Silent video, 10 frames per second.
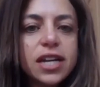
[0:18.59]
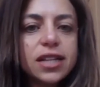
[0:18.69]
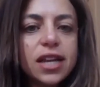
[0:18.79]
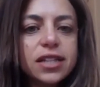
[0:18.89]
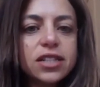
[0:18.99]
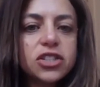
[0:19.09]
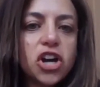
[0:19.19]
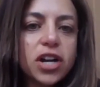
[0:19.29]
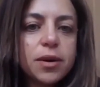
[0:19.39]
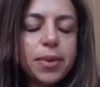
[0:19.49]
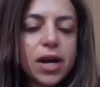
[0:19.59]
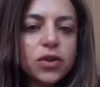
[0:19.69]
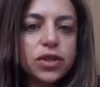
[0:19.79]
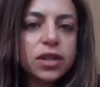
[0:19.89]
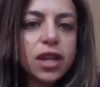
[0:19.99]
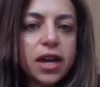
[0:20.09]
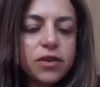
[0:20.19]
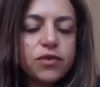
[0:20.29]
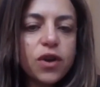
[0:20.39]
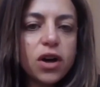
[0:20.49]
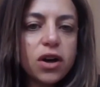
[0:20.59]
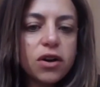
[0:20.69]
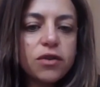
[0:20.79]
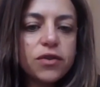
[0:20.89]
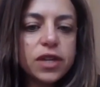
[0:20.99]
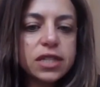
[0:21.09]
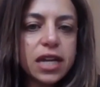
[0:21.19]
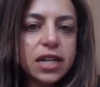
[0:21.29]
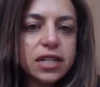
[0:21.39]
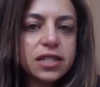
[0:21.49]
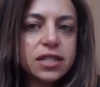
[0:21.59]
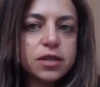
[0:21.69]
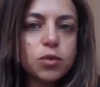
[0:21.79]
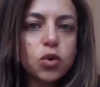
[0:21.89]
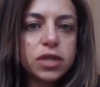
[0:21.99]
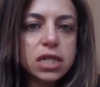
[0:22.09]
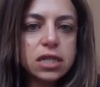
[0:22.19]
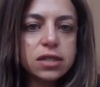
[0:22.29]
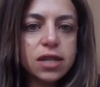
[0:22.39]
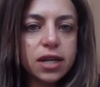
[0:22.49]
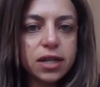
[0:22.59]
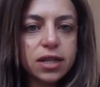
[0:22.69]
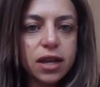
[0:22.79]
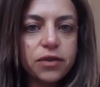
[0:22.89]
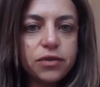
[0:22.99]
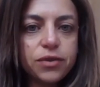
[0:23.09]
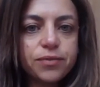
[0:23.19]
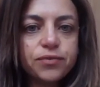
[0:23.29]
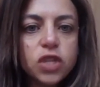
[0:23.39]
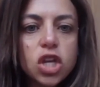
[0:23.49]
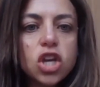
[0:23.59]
Today, I'd like to talk about the life of asceticism or the aesthetic life.